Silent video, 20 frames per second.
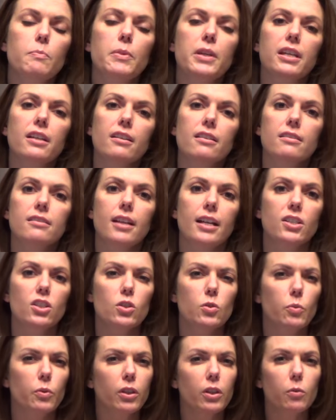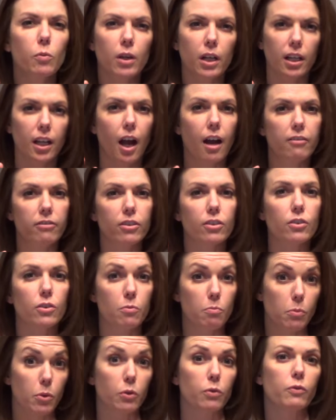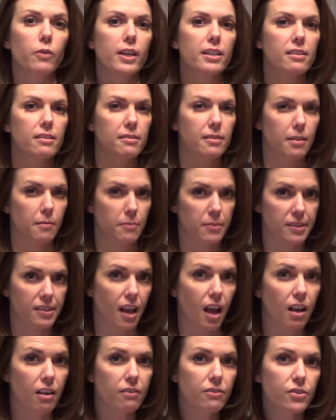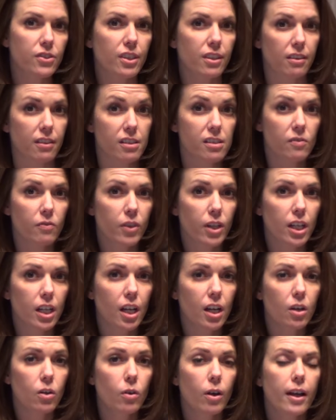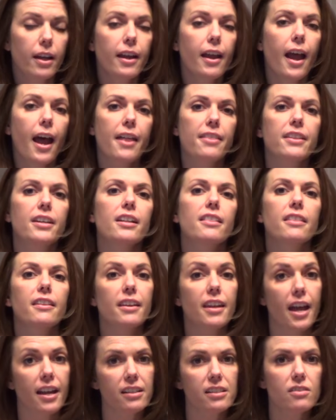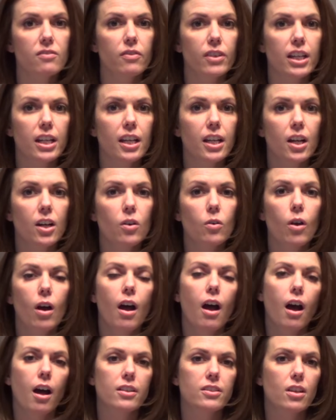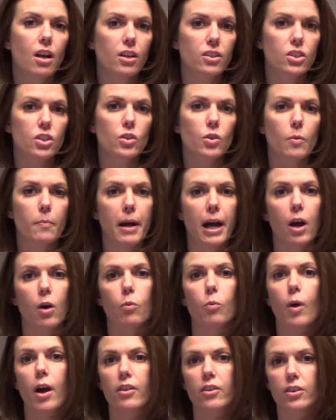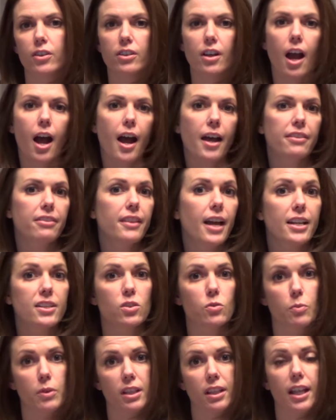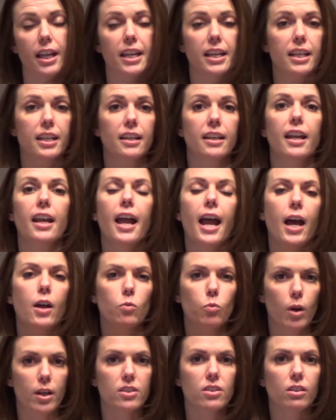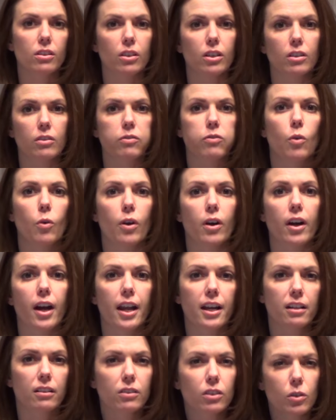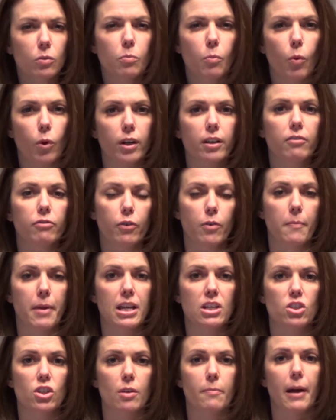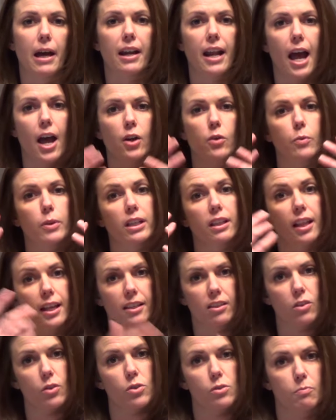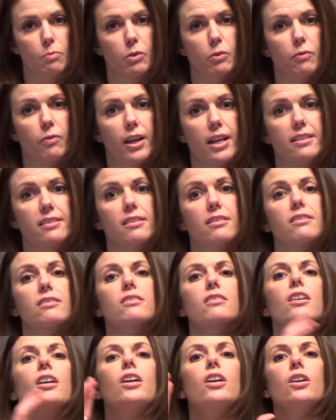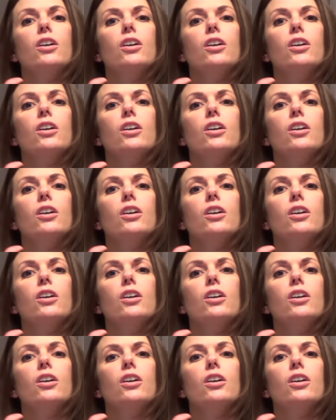because I just really wanna cover the moon phases themselves in this video. And then in the next video, I'll talk to you about whether or not that's related and what to look for and a little more information about how to relate those moon phases